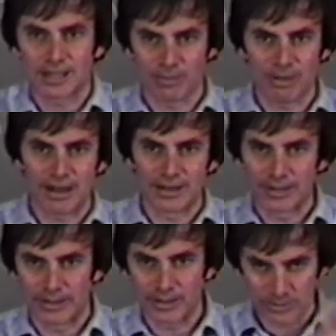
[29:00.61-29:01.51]
and
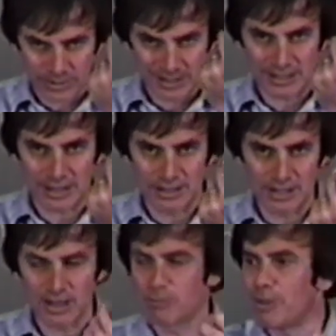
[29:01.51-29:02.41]
apologize with these hands.
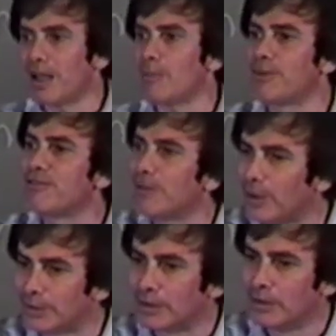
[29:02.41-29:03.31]
You can pick up a
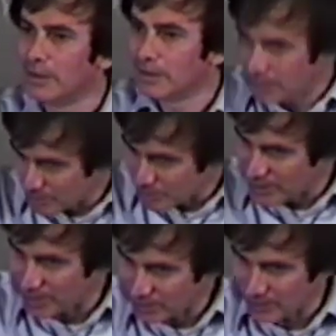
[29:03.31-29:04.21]
phone and
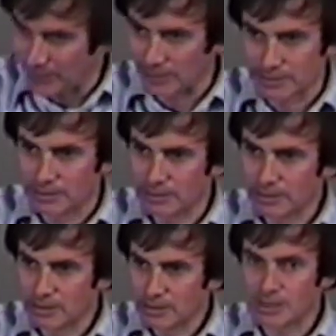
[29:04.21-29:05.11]
make a call
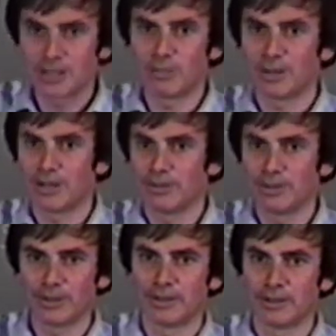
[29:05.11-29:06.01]
to somebody you've
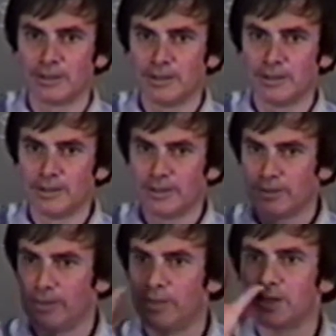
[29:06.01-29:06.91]
hurt.
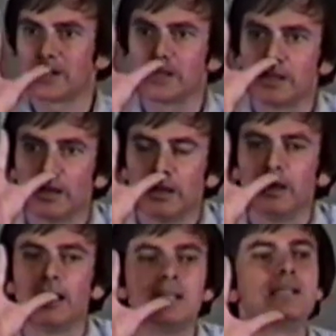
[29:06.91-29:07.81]
This
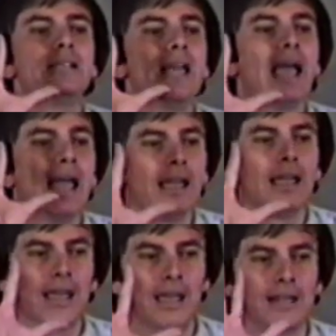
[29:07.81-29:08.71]

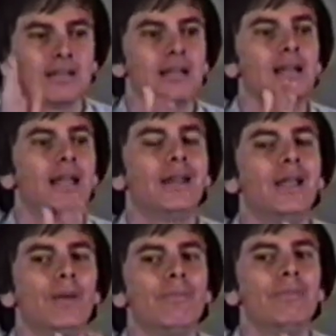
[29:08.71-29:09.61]
hand, let
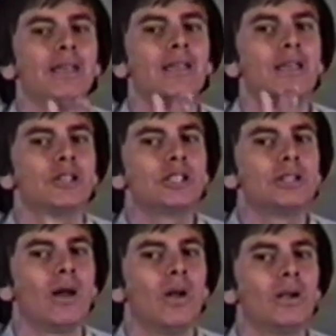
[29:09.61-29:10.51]
him that
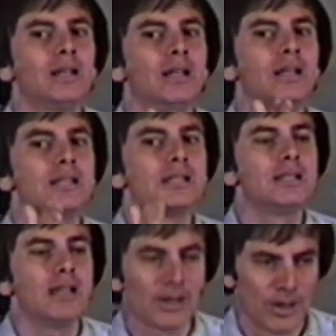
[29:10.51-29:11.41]
stole
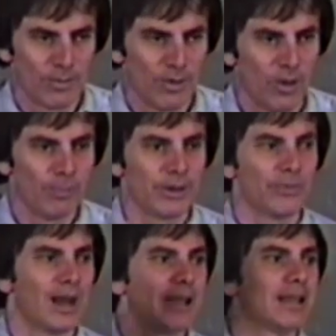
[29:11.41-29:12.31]
steal no more, but
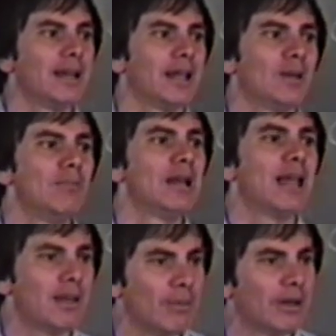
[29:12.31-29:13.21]
rather let him
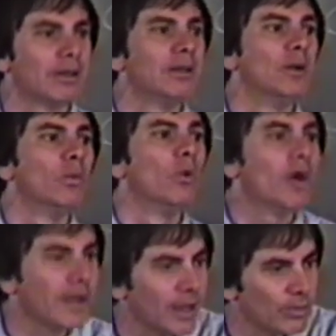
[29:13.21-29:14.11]
labor
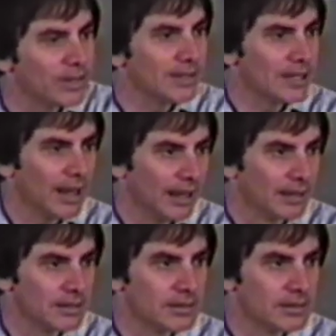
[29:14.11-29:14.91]
working with his hands.